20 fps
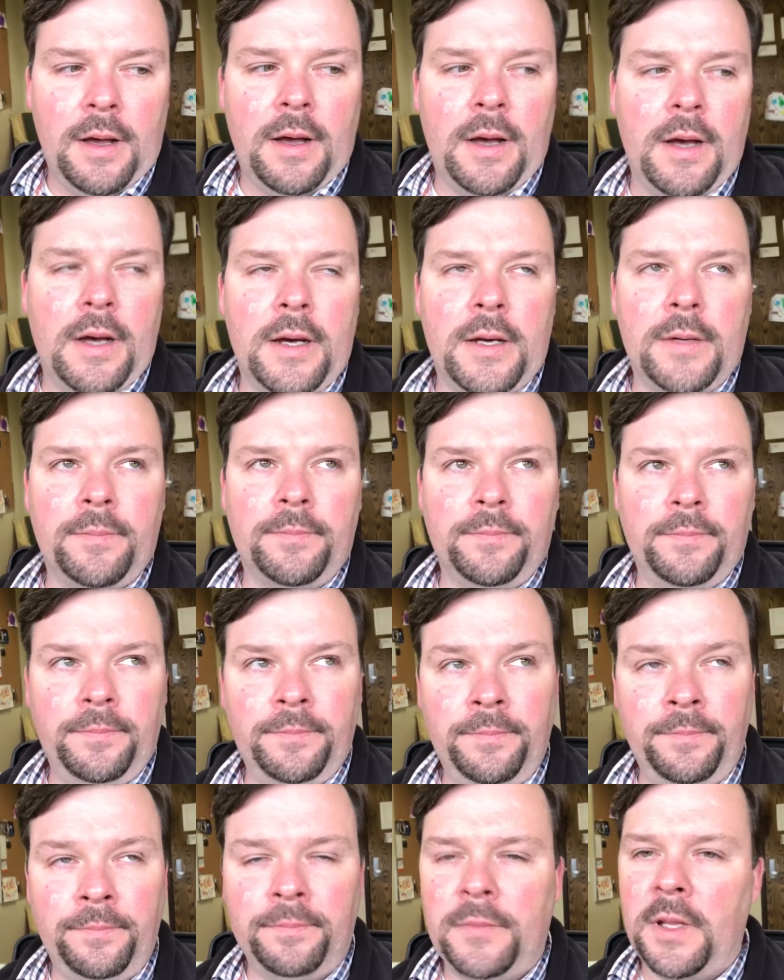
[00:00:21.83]

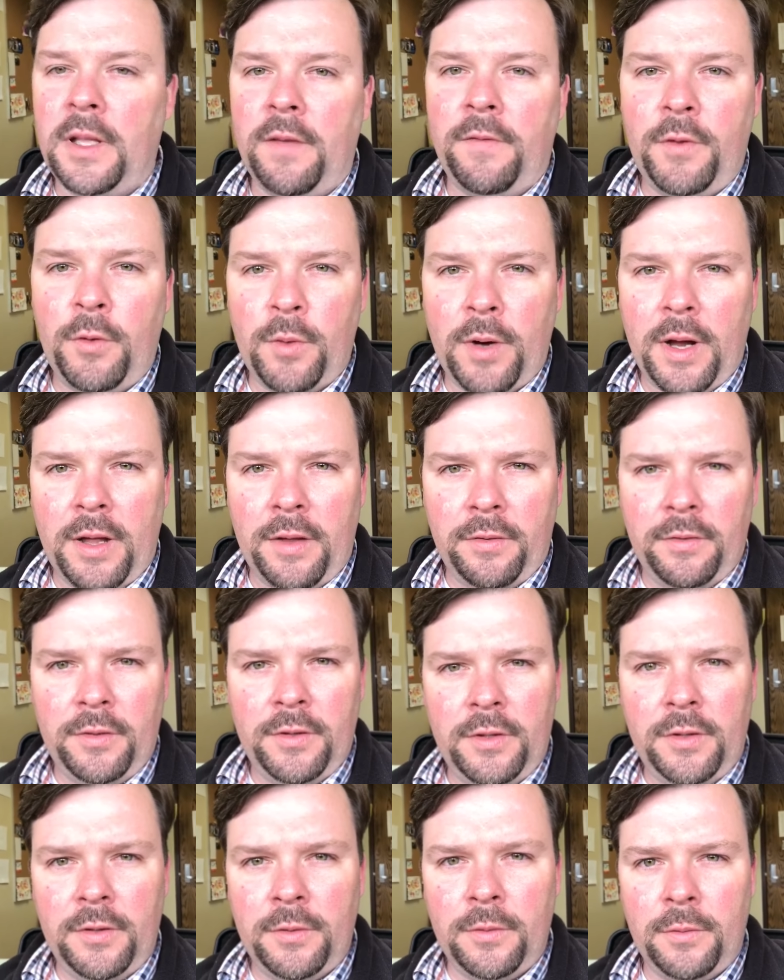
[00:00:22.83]
if you were asked
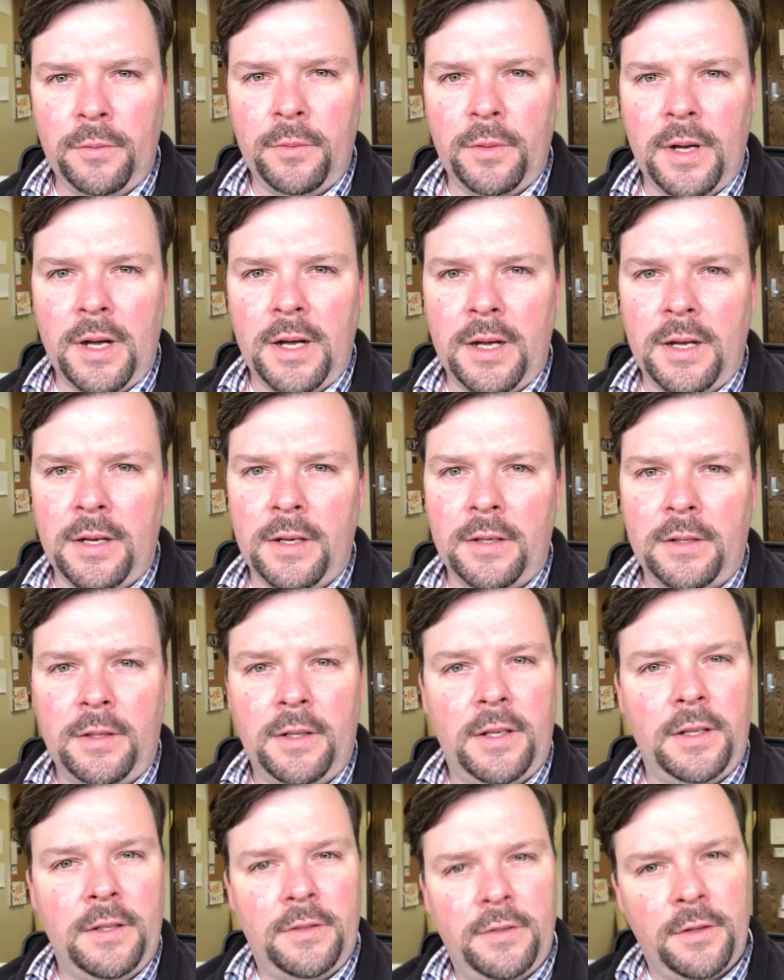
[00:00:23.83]
to
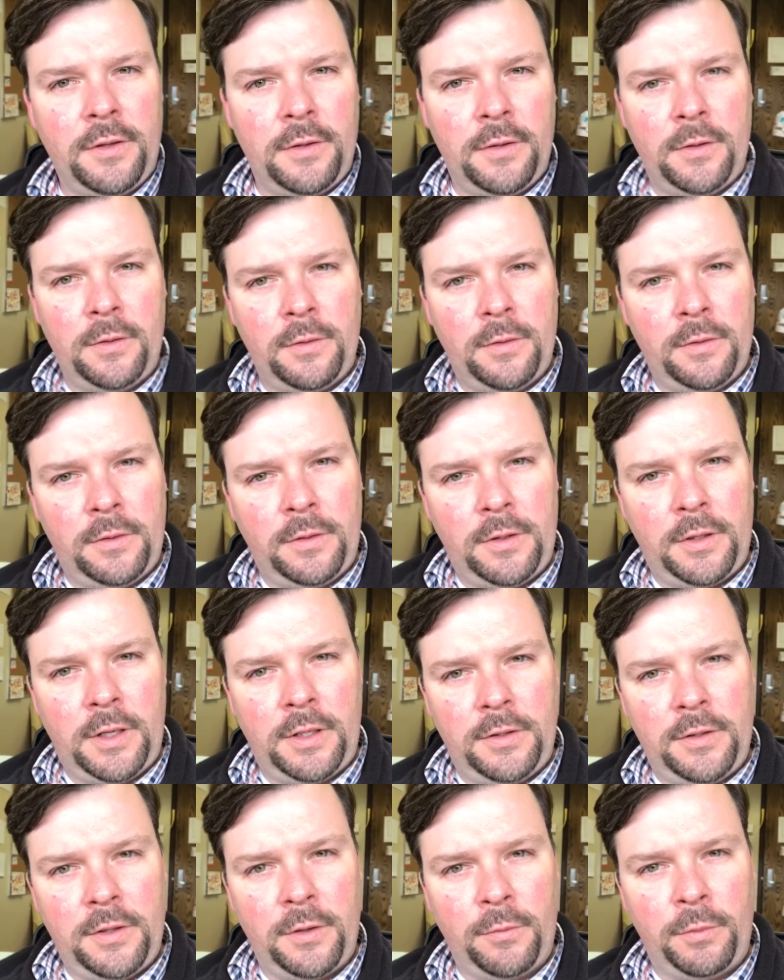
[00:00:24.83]
consider
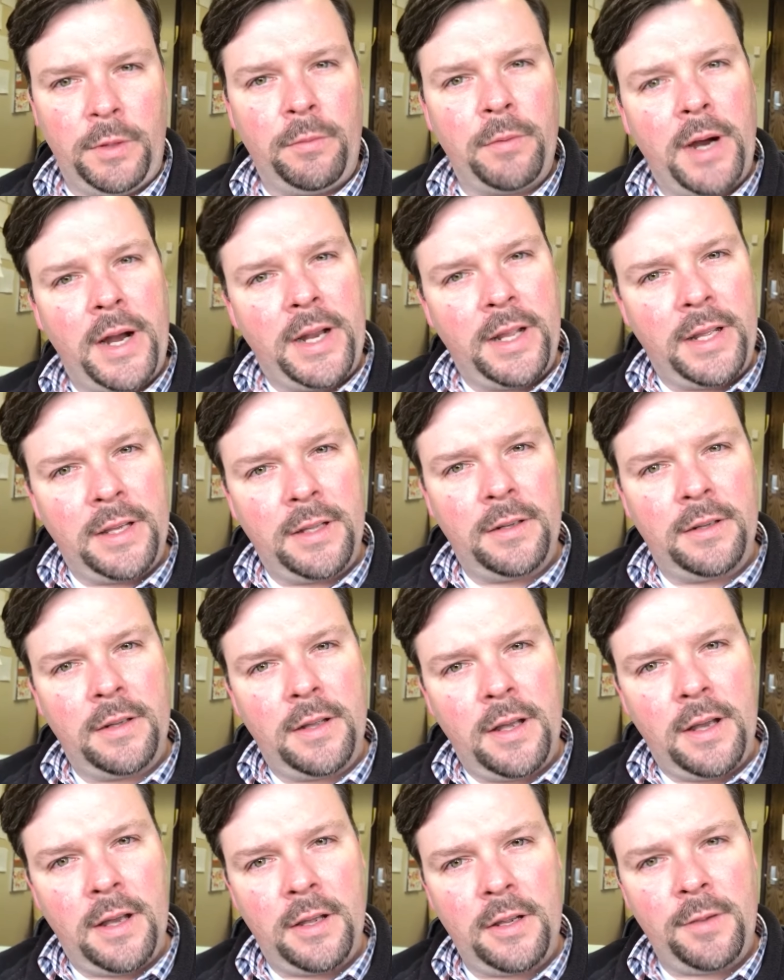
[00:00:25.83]
rewriting it,
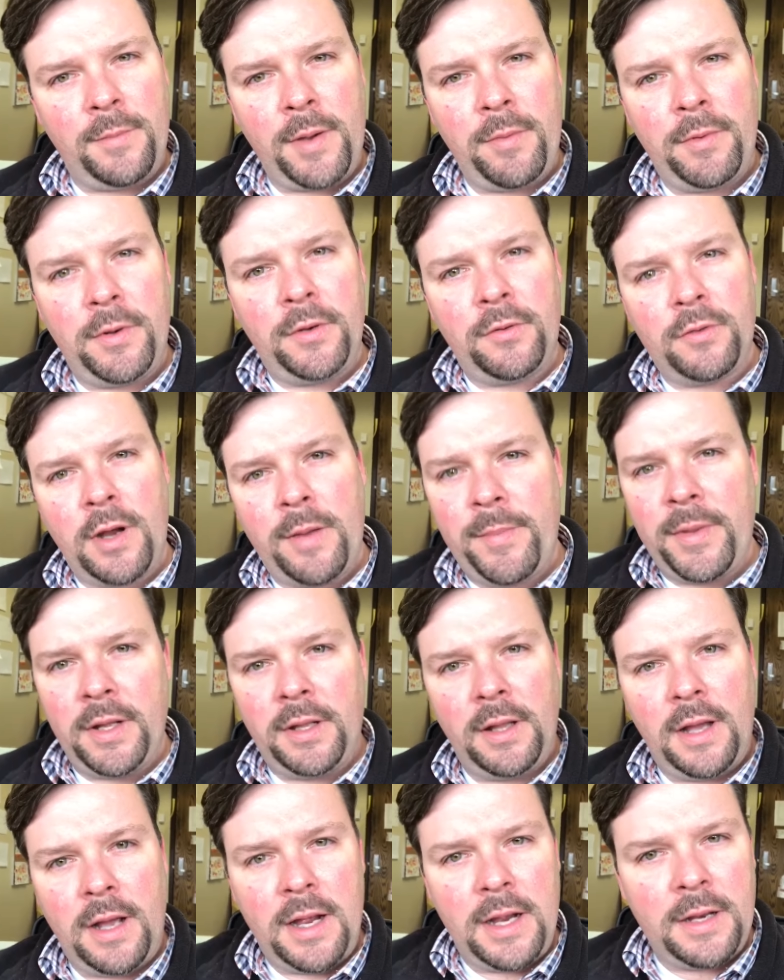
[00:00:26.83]
you might want to drop me a
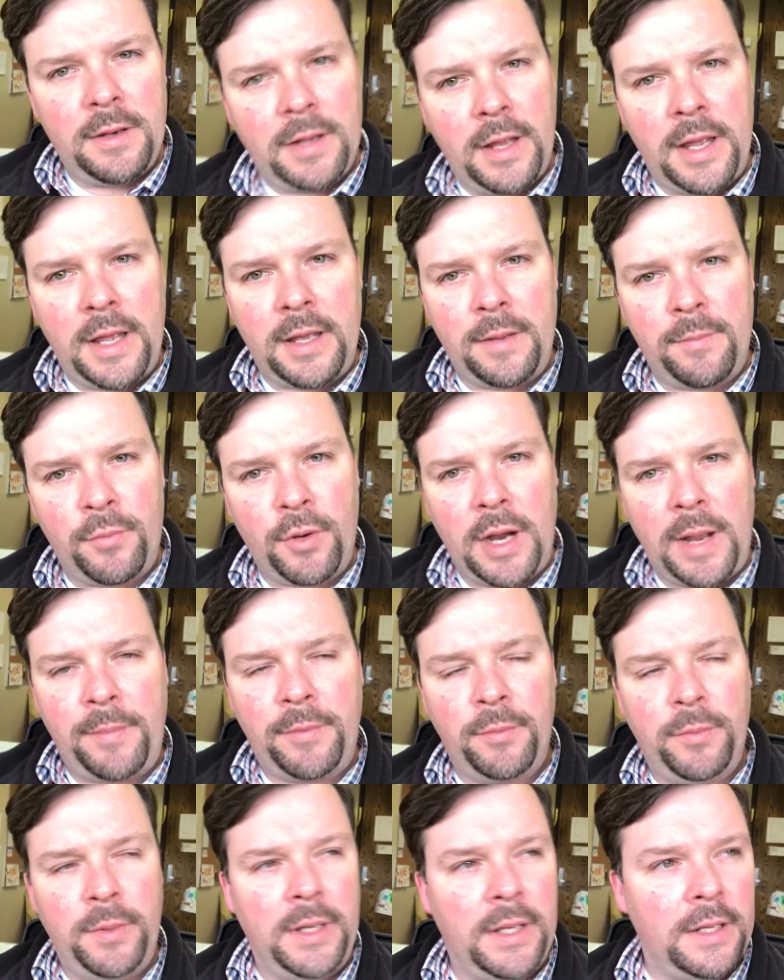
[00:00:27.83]
line and
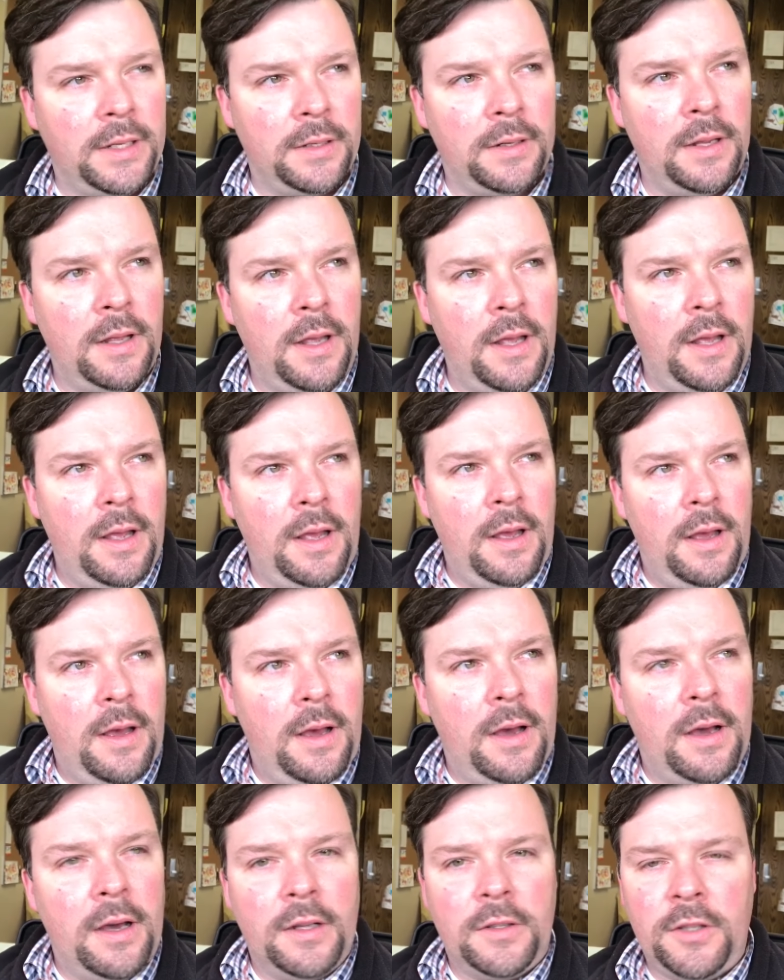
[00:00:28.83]
perhaps we can
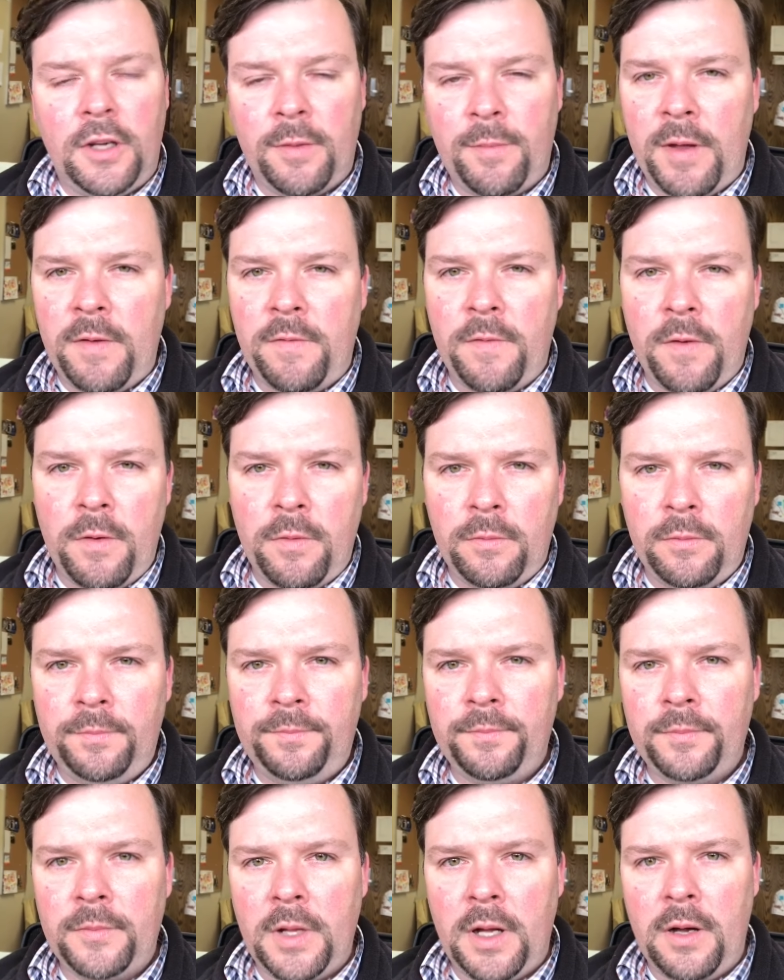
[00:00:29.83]
talk by phone
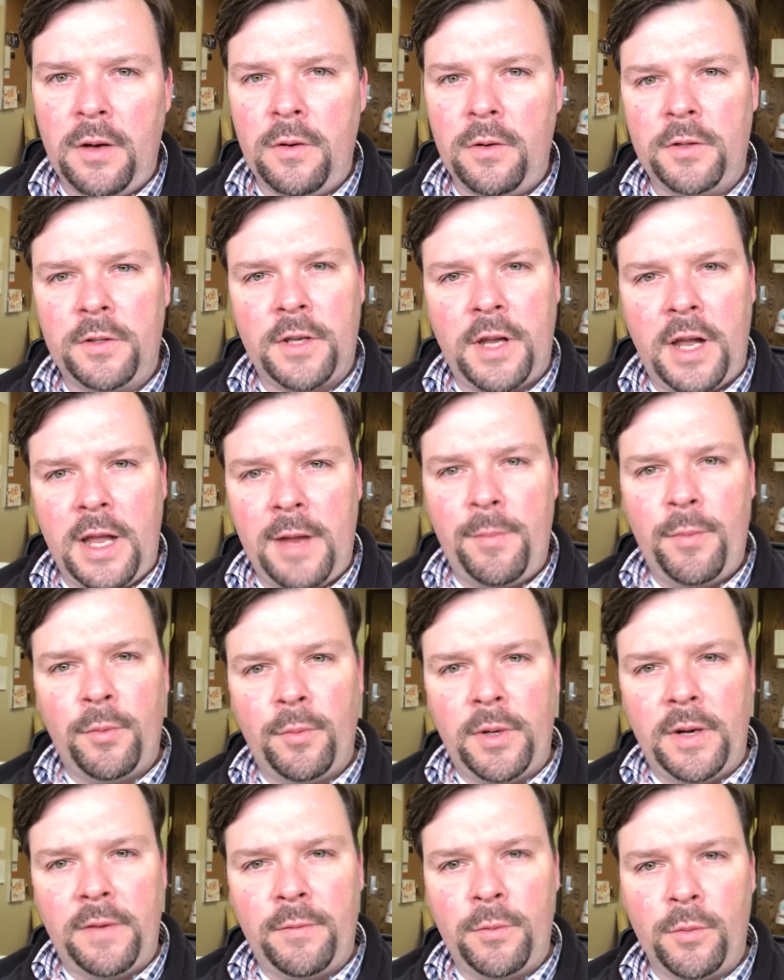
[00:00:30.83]
or Skype or
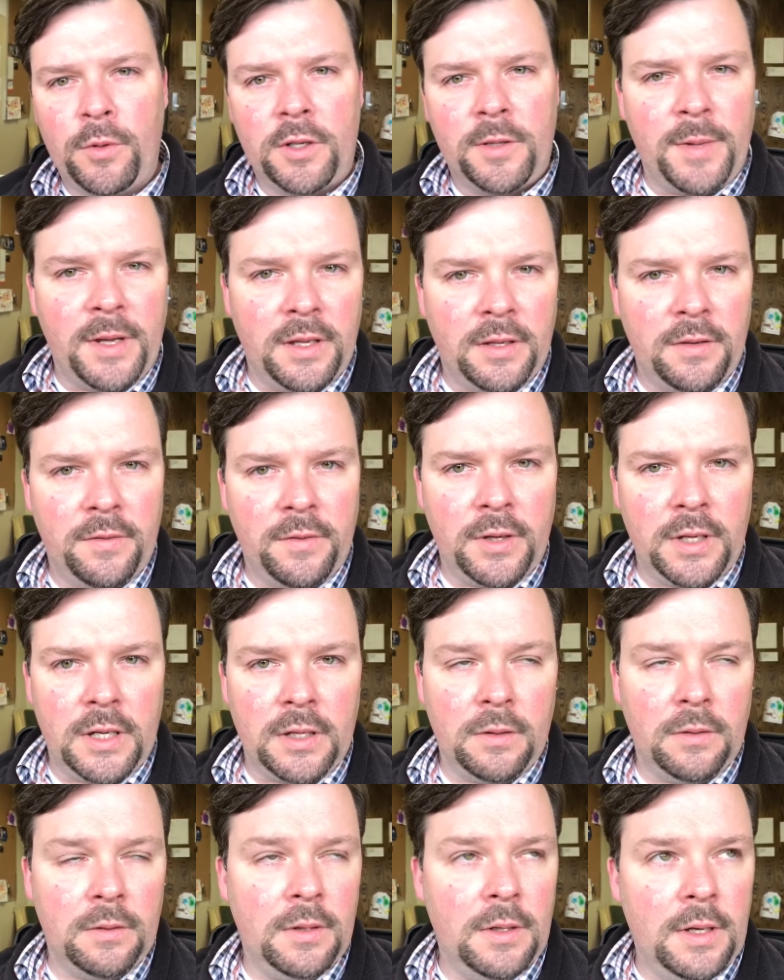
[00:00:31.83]
whatever works best for
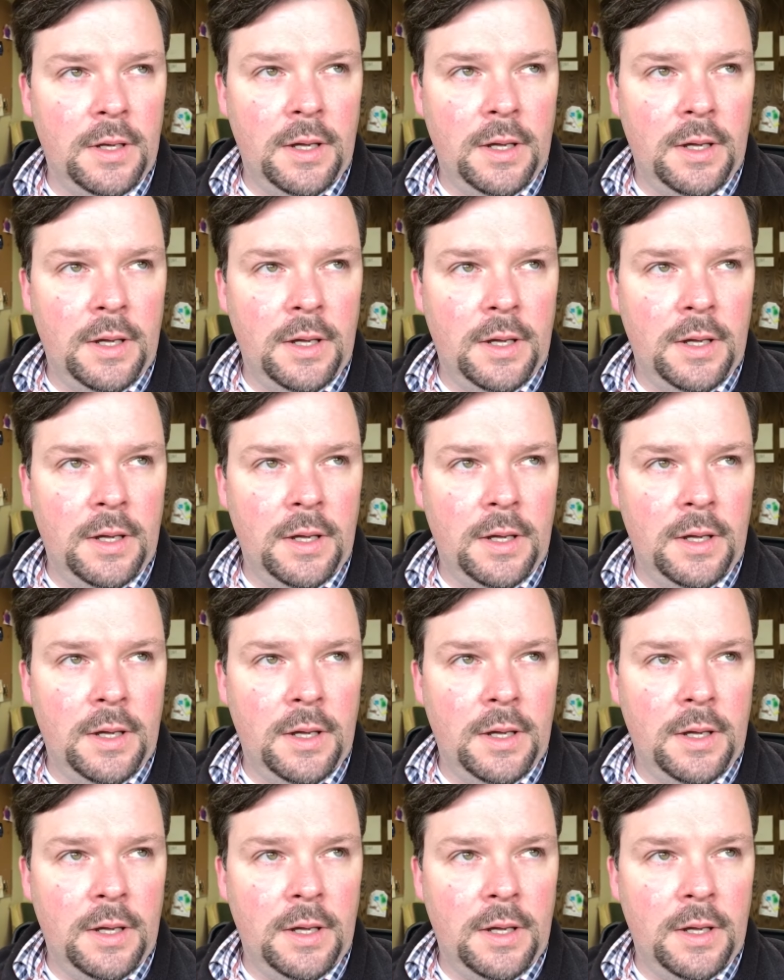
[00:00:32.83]
you.